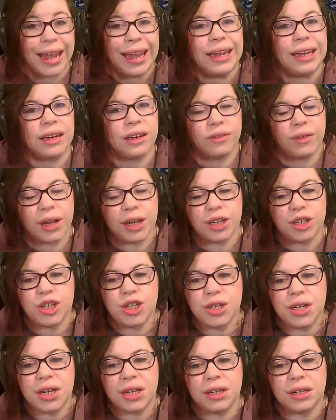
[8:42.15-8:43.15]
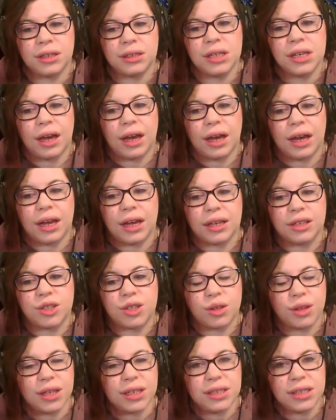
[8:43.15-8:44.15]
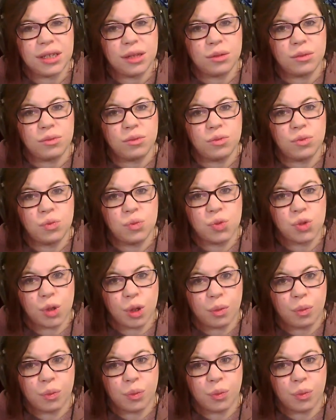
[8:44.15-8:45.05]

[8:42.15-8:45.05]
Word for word: and divine shield uh so that seems